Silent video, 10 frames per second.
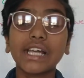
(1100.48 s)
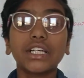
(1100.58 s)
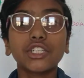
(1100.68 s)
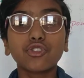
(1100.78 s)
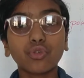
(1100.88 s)

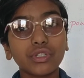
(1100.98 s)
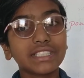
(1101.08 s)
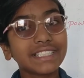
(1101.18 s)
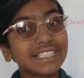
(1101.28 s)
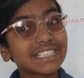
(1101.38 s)
So, is
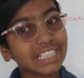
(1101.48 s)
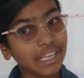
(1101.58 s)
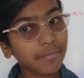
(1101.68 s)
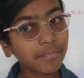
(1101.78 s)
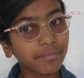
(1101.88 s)
this same?
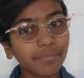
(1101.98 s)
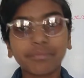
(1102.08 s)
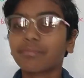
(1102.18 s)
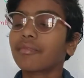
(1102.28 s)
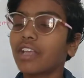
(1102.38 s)

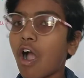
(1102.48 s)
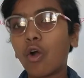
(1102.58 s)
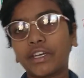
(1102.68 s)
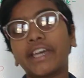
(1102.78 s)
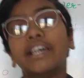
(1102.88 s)

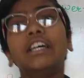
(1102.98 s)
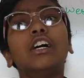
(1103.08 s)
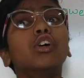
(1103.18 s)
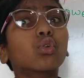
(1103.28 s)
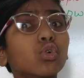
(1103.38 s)
Okay.
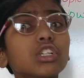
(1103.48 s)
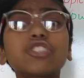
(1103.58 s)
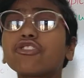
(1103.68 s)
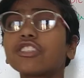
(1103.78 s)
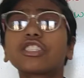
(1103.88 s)
Rules
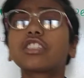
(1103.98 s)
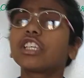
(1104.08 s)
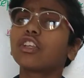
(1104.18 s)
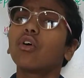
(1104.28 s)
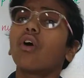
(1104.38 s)
with
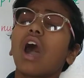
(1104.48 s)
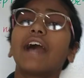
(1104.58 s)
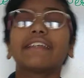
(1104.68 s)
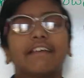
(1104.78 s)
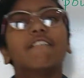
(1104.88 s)
0 are
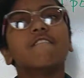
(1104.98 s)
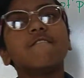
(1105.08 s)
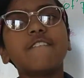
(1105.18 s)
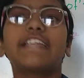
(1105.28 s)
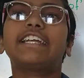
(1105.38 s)

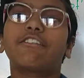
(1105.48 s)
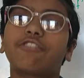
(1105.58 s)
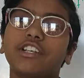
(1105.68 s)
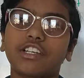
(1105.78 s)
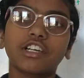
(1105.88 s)
very different.